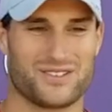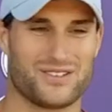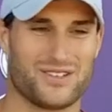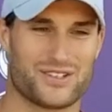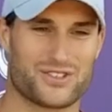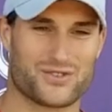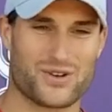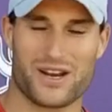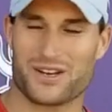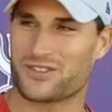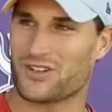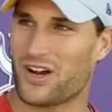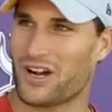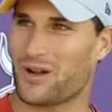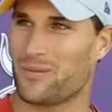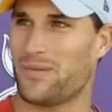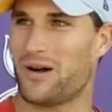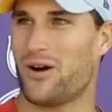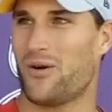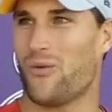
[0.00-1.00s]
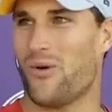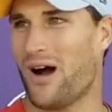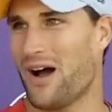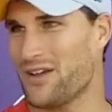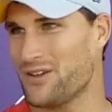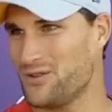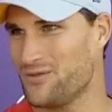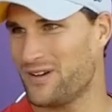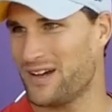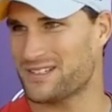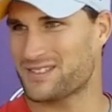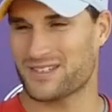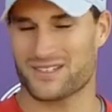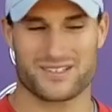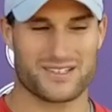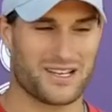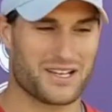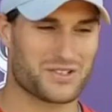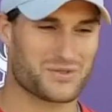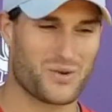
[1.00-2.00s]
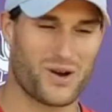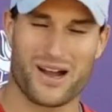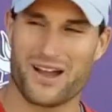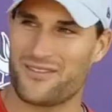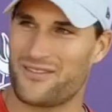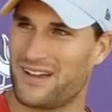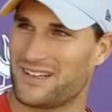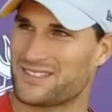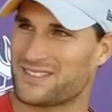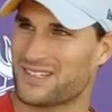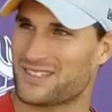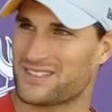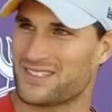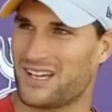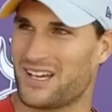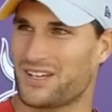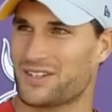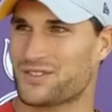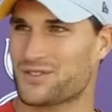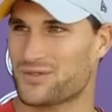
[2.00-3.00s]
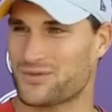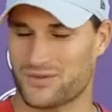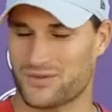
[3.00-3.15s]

Let's try to talk about why you've had success, why I've had success.